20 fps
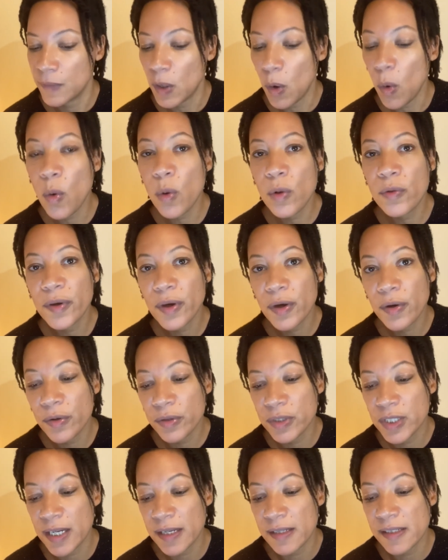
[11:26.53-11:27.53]
all the
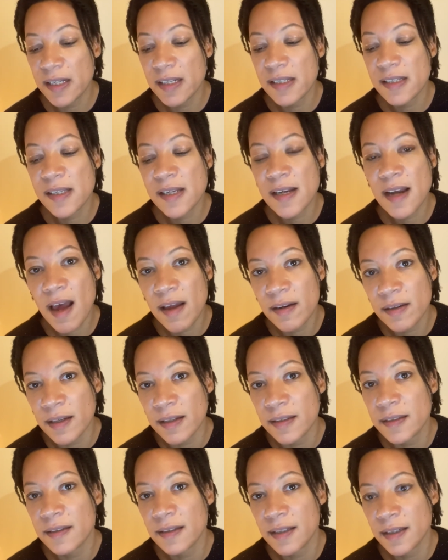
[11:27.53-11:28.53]
courtiers
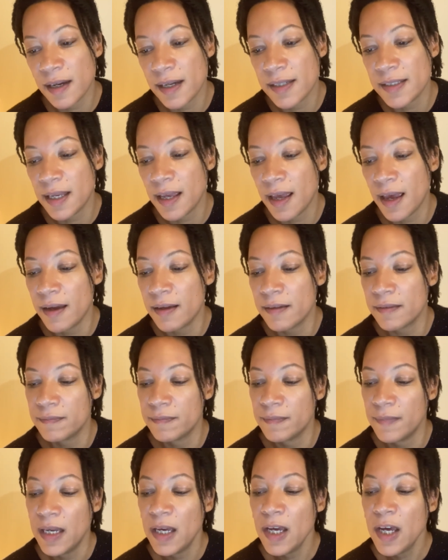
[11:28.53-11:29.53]
slandered the nightingale,
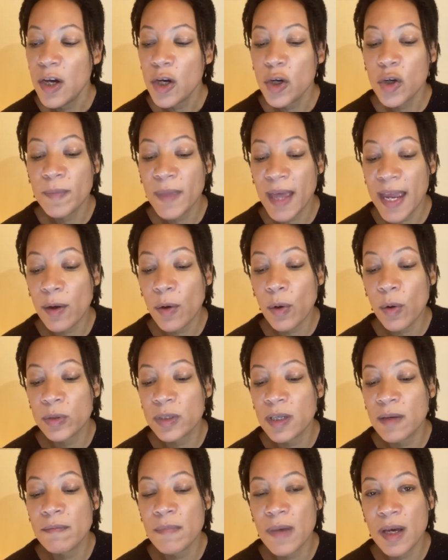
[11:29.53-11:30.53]
whom they called
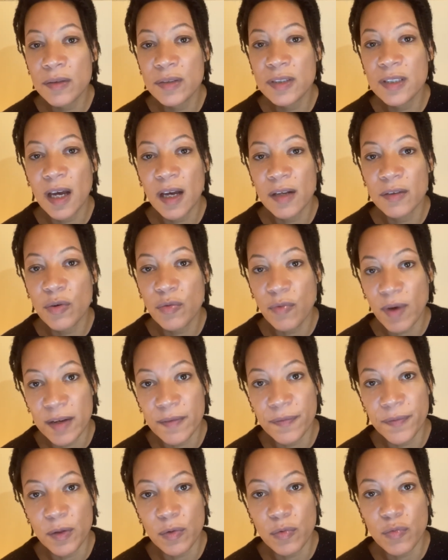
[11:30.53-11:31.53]
a most
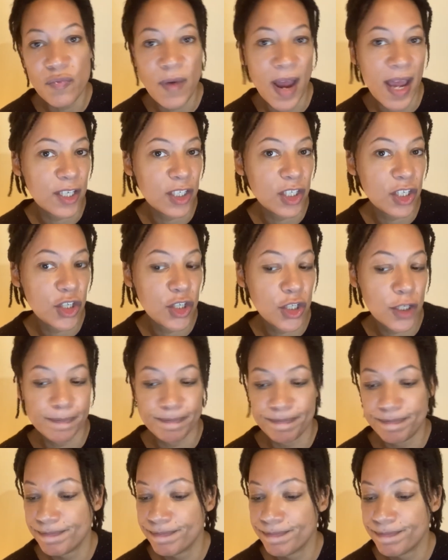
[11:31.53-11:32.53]
ungrateful wretch.
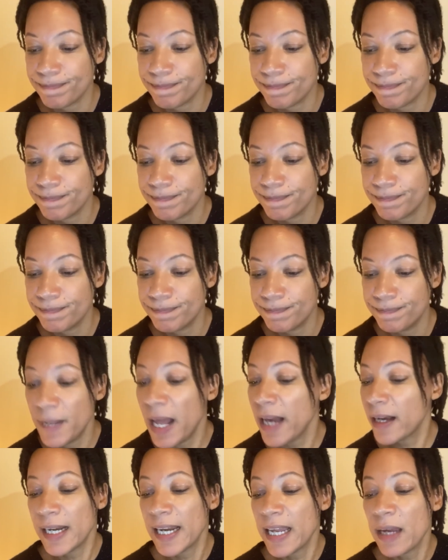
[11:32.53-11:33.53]

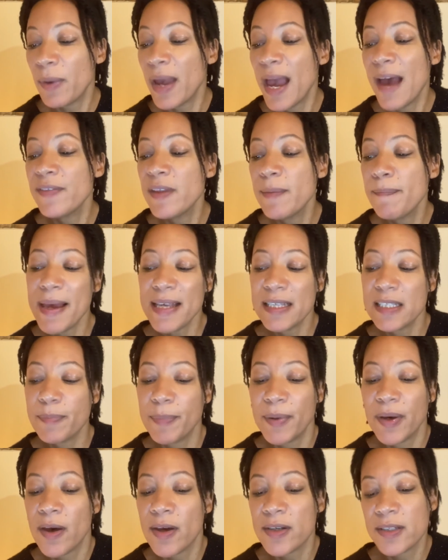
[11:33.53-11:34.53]
Luckily we have the best
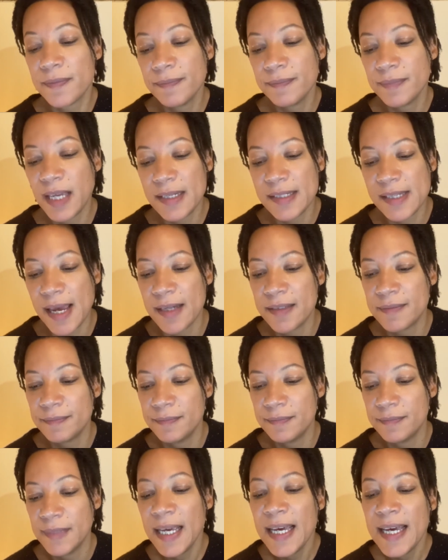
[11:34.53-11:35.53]
bird, they said,
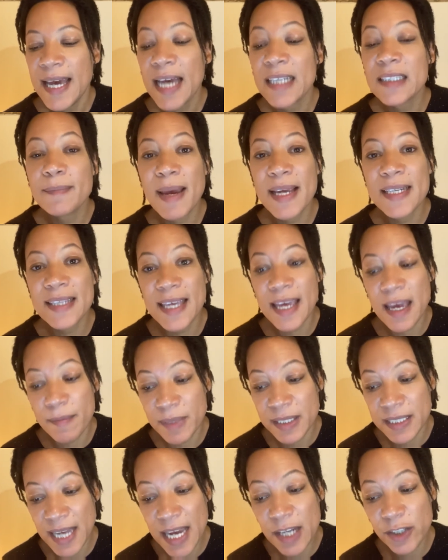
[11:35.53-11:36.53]
and made the
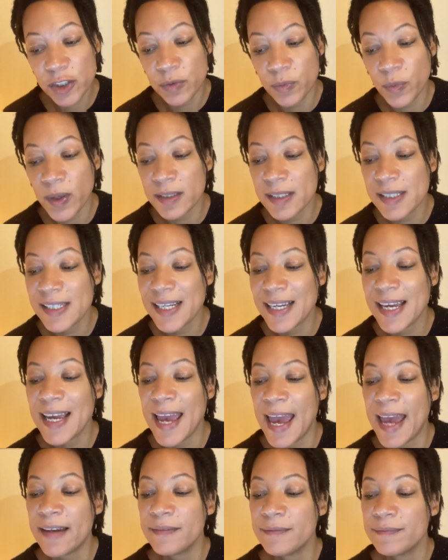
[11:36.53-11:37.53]
imitation one sing
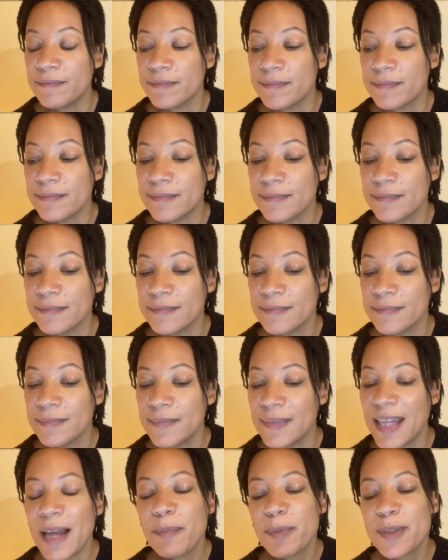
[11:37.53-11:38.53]
again.
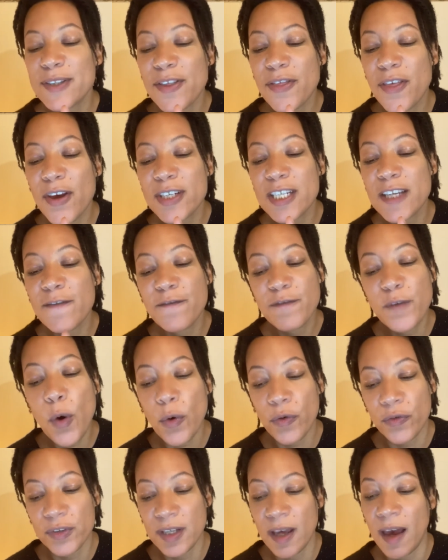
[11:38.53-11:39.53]
That was the
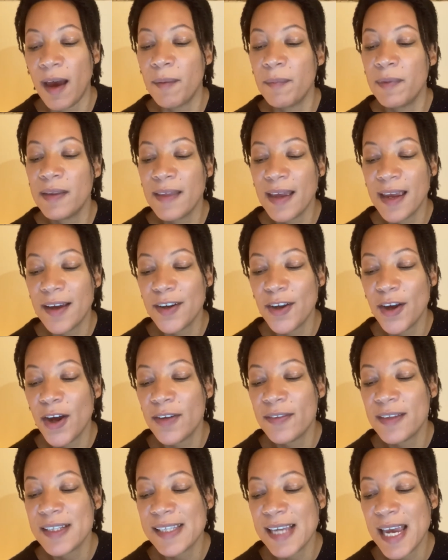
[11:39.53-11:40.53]
thirty-fourth time they had
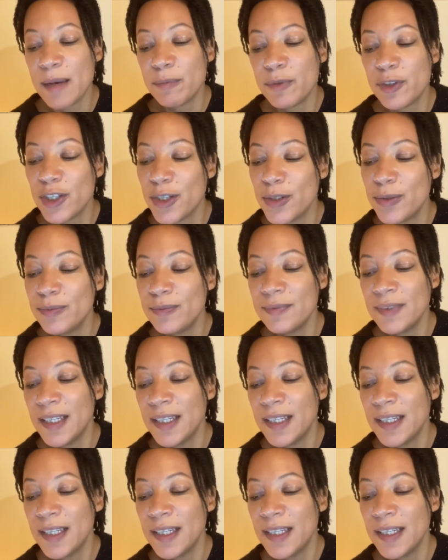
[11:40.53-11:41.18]
heard the same tune,